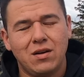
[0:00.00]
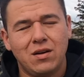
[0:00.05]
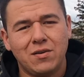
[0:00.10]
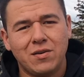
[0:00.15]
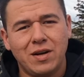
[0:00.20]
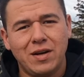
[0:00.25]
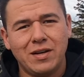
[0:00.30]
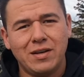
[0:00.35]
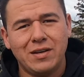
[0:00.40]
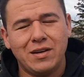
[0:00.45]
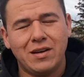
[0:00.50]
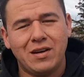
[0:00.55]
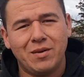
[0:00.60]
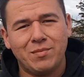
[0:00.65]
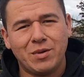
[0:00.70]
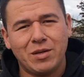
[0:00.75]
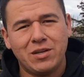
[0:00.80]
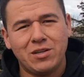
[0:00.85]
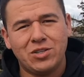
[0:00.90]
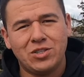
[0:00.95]
All right,
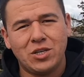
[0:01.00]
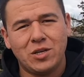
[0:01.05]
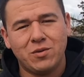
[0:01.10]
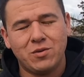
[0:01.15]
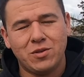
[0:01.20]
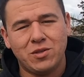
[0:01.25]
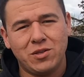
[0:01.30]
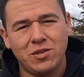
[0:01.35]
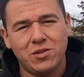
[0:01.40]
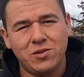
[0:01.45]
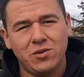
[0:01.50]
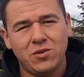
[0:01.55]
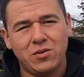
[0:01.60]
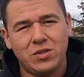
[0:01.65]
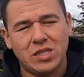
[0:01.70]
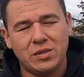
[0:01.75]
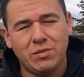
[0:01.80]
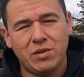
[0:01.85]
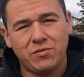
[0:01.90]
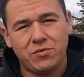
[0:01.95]
I'm gonna share with you
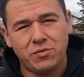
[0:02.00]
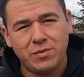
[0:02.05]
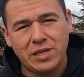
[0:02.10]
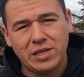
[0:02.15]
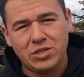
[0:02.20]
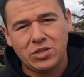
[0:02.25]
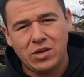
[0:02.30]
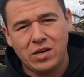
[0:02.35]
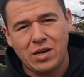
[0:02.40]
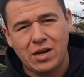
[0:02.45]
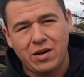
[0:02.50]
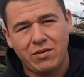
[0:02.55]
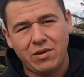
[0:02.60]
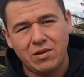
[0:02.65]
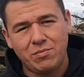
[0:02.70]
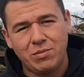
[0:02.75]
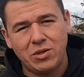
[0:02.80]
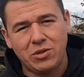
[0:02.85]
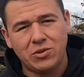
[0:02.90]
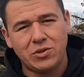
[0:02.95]
some information on how
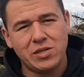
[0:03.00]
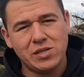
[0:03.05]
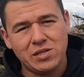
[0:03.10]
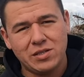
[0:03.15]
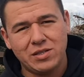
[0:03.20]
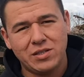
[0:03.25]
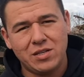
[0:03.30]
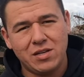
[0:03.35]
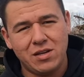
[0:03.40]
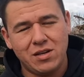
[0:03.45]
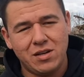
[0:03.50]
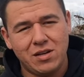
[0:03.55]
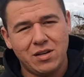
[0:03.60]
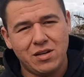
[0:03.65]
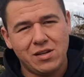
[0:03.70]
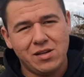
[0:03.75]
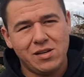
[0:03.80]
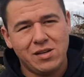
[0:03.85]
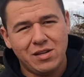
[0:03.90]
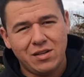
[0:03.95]
I built this.
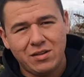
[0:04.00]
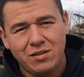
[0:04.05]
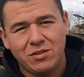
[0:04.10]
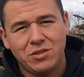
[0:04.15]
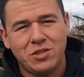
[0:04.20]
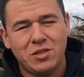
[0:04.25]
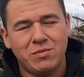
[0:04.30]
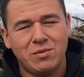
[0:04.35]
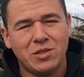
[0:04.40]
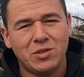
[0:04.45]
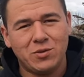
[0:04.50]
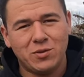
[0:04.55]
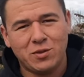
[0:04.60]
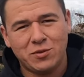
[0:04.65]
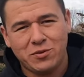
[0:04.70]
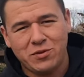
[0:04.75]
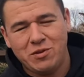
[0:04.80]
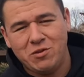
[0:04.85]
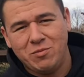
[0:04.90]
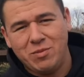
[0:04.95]
Jim, this
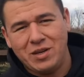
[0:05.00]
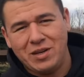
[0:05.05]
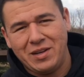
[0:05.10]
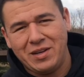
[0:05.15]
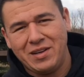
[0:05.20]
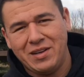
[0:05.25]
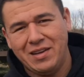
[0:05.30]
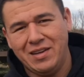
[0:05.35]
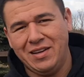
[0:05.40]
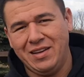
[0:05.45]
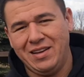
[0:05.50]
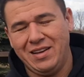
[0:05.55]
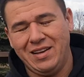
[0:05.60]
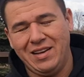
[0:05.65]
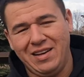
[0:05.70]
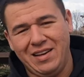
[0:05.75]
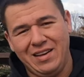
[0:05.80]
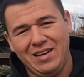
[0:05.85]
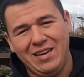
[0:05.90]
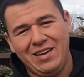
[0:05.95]
one's for you, buddy.
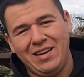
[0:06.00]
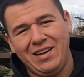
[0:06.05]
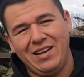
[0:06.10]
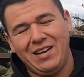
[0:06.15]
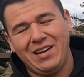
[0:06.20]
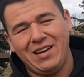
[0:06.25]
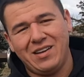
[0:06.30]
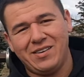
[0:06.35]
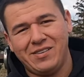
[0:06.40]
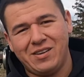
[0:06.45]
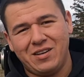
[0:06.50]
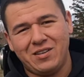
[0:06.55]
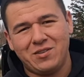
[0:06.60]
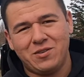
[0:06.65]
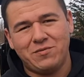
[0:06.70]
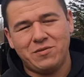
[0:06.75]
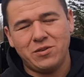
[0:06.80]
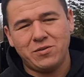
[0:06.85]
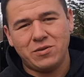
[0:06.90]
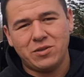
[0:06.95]
And
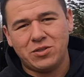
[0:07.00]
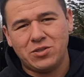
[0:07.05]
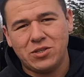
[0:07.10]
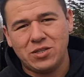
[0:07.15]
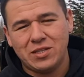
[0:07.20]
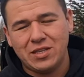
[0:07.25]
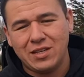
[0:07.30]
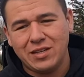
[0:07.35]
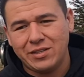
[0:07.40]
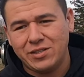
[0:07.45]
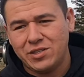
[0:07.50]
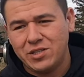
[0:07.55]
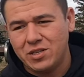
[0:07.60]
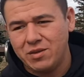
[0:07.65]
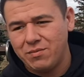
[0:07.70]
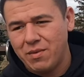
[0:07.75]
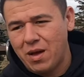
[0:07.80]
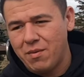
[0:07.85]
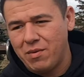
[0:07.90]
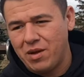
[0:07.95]
other viewers just like
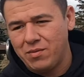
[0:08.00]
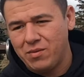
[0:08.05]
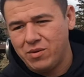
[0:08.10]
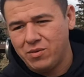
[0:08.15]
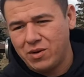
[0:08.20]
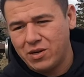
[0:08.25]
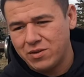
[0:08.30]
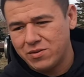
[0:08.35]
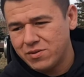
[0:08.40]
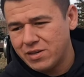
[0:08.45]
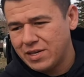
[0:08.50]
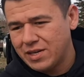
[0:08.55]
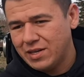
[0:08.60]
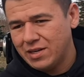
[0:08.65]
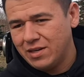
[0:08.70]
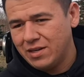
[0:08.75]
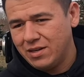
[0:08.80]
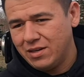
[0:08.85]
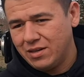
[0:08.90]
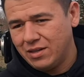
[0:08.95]
Jim may be
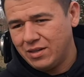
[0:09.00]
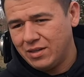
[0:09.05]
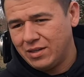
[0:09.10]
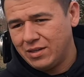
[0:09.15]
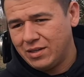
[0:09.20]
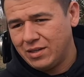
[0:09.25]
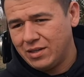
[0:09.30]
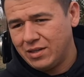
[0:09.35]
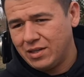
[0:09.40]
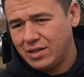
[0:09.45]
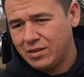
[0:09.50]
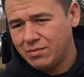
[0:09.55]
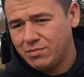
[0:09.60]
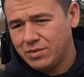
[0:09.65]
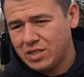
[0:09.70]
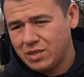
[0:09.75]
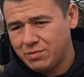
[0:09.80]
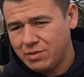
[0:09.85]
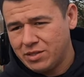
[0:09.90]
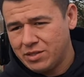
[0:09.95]
wondering
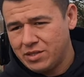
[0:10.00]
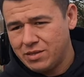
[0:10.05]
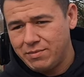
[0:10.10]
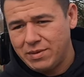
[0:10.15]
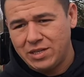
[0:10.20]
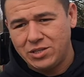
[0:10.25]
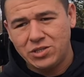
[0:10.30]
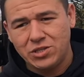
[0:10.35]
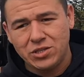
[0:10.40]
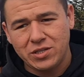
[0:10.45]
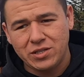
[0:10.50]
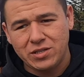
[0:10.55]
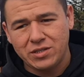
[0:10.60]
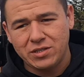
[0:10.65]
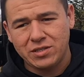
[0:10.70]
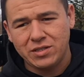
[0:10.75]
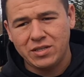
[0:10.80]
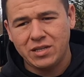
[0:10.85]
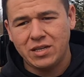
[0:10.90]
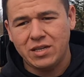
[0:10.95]
um, some of the
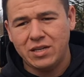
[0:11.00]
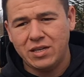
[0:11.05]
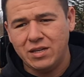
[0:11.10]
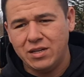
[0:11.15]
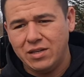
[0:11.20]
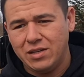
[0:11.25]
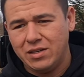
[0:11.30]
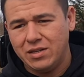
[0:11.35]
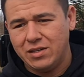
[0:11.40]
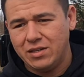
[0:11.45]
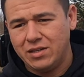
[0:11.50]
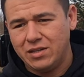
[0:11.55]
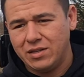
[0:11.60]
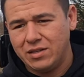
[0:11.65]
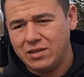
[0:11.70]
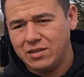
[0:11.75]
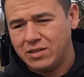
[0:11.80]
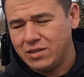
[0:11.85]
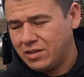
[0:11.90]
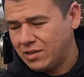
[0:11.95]
dimensions
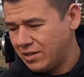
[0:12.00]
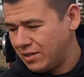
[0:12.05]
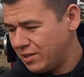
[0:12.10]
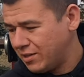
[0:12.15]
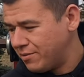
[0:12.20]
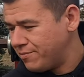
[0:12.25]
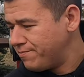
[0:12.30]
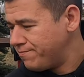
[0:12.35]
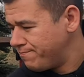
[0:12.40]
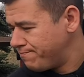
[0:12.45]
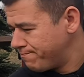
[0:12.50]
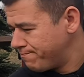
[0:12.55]
and uh,